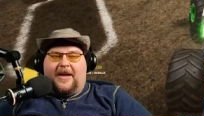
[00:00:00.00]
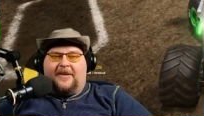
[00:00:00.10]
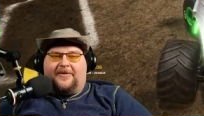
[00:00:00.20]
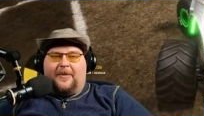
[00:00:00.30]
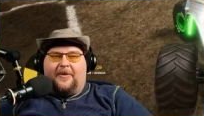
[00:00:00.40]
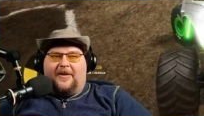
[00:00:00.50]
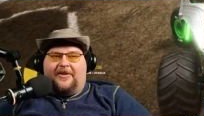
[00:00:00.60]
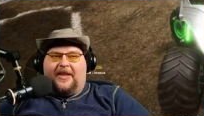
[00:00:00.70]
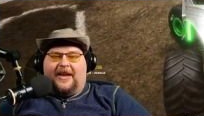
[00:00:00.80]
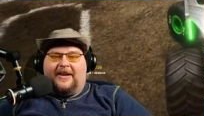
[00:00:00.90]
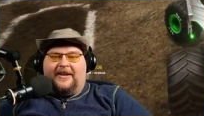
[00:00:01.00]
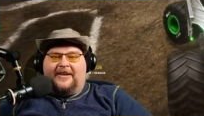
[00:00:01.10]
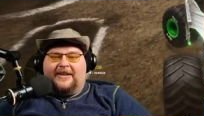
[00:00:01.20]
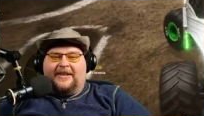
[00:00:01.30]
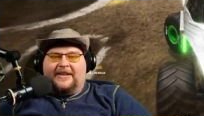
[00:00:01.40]
backflip off of that.
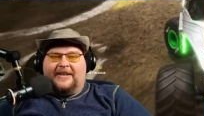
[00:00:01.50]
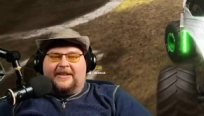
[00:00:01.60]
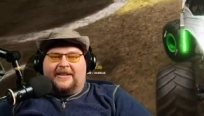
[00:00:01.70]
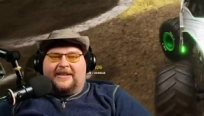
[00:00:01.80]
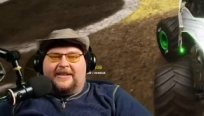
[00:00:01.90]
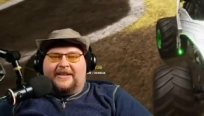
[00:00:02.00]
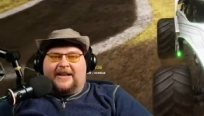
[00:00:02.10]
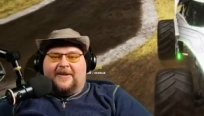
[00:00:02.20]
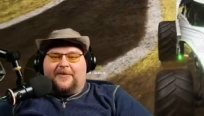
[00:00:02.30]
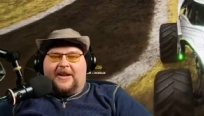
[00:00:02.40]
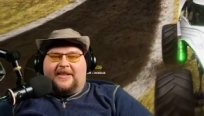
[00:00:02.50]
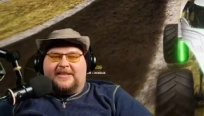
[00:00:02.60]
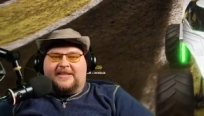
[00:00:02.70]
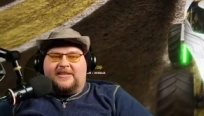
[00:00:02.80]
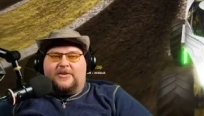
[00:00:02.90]
I forget
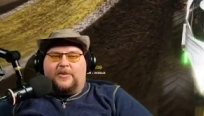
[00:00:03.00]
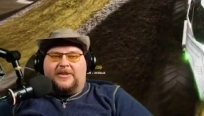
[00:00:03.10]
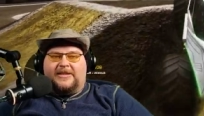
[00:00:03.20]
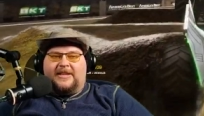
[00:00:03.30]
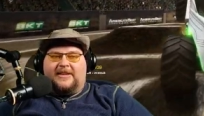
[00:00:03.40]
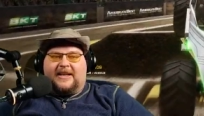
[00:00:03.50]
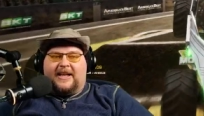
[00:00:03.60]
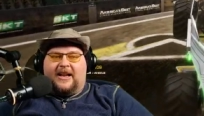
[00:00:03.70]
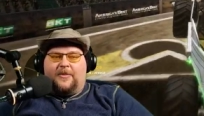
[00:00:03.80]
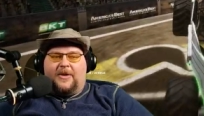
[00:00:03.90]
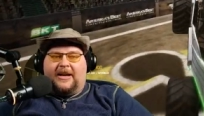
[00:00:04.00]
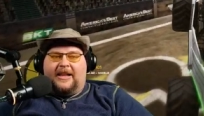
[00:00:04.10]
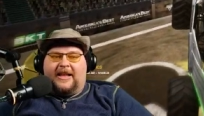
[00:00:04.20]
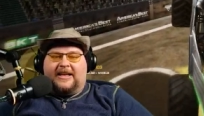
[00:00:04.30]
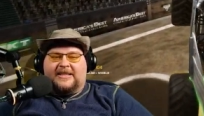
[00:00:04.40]
this is two wheel skills. I kind of want to
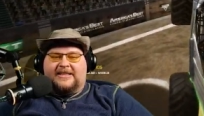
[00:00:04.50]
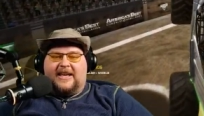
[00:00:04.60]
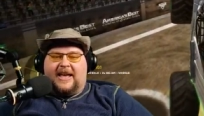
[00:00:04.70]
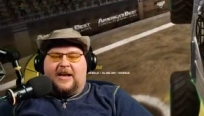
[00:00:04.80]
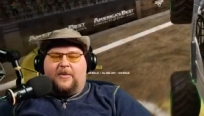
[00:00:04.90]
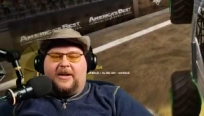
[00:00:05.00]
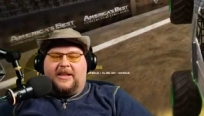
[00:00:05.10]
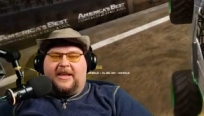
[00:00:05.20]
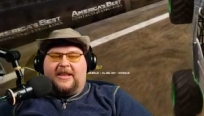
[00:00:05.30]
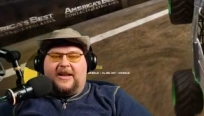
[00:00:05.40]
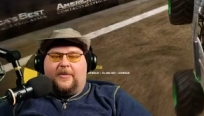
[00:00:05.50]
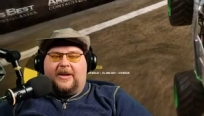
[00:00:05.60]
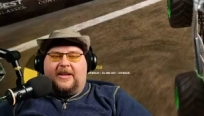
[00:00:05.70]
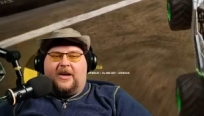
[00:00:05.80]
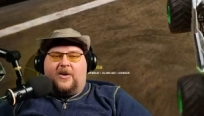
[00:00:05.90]
get like a sky wheelie. There
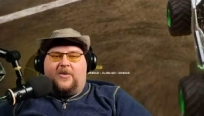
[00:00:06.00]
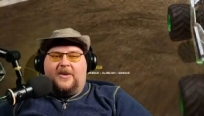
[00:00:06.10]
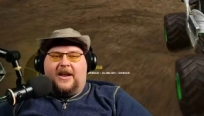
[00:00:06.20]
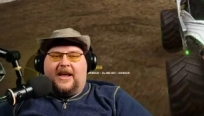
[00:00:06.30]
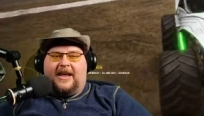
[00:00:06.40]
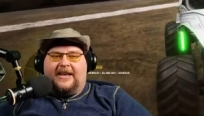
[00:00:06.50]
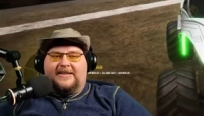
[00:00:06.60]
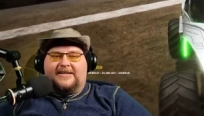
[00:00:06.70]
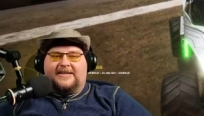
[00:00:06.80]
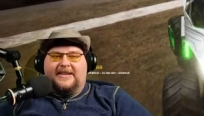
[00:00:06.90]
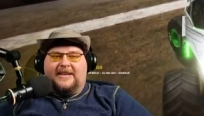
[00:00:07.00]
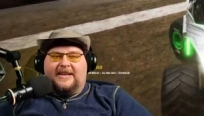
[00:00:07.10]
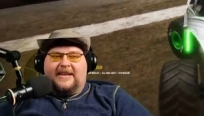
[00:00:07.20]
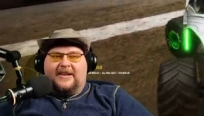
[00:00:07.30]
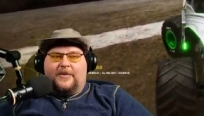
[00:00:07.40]
we go. Nice.
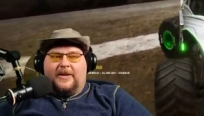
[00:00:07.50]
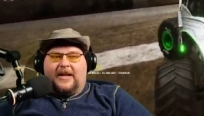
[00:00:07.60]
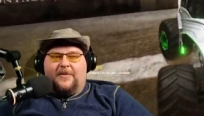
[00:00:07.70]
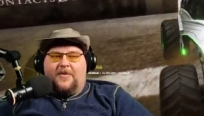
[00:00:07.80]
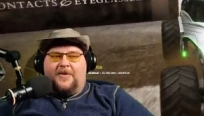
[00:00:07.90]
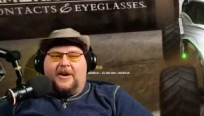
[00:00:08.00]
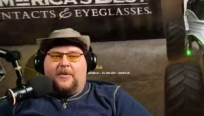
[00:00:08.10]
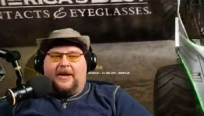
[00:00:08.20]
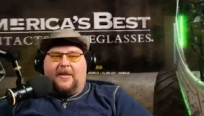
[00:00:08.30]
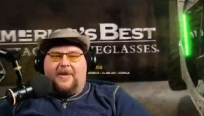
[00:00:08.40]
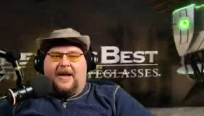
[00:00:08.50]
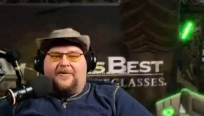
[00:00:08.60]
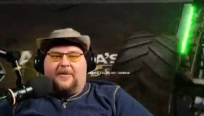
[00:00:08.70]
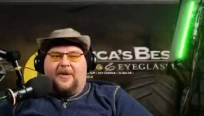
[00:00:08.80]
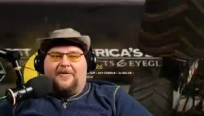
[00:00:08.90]
We can come over here. We'll get a
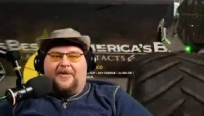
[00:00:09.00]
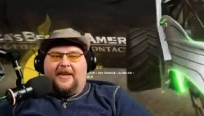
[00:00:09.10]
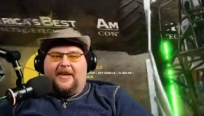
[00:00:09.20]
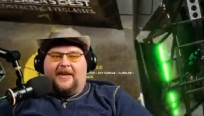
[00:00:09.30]
backflip off the